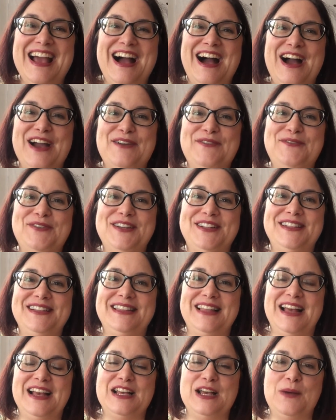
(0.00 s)
I
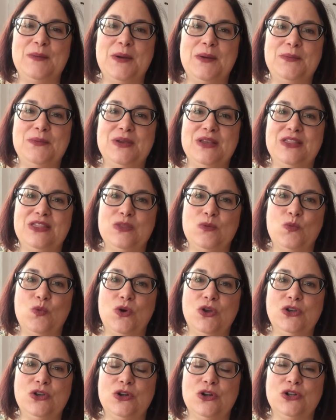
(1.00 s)
will come up with
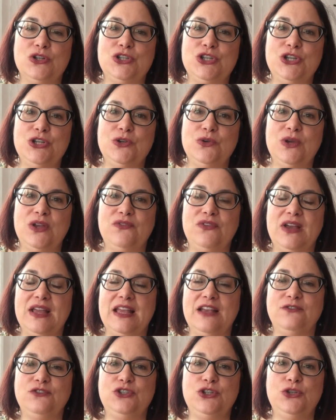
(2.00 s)
1 or 2 if I
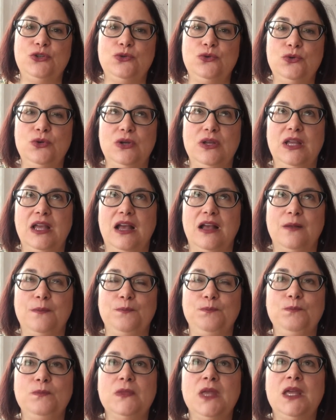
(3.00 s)
have 2,
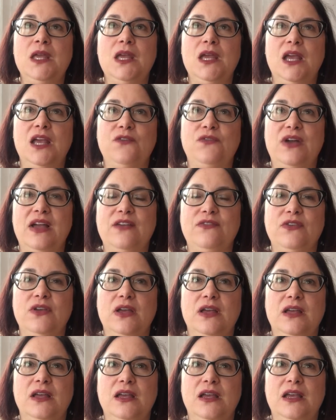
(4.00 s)
if I have
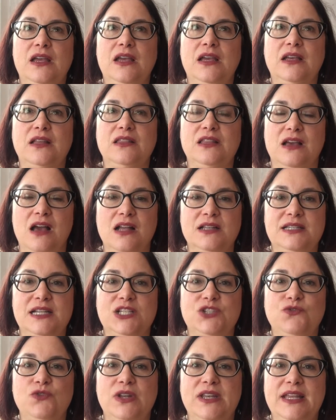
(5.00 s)
the
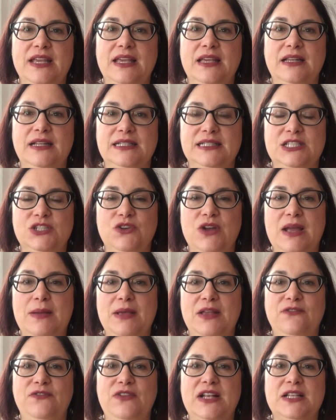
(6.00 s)
contest running in Instagram
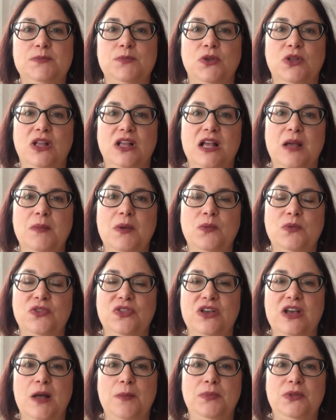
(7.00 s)
and Facebook. I'll come up with
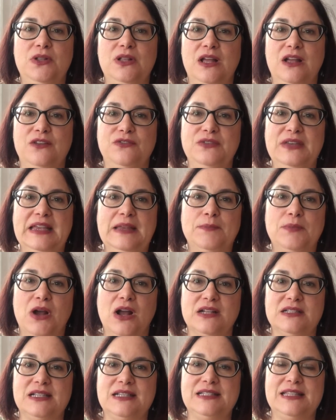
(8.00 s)
a couple of neat
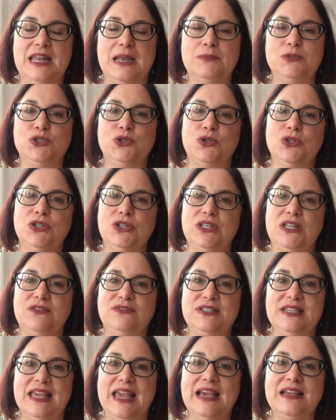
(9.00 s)
prizes that I'm sure you'll
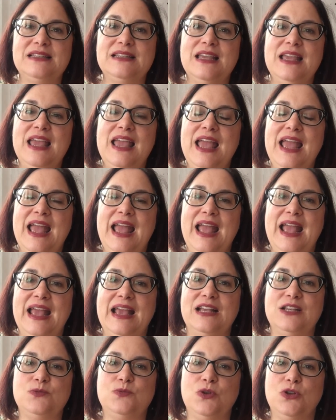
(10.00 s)
love to get,
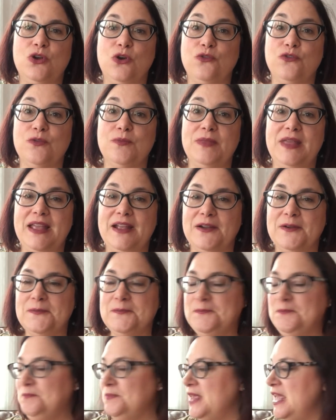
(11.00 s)
and we'll go from there.
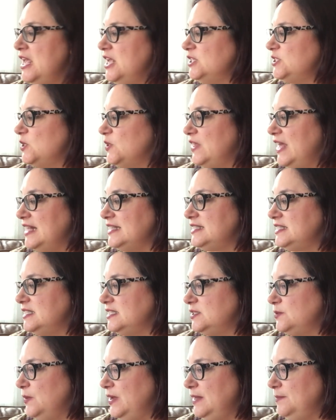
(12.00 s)
So that's the
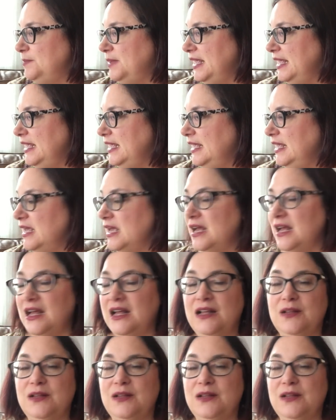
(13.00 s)
Sweet Bee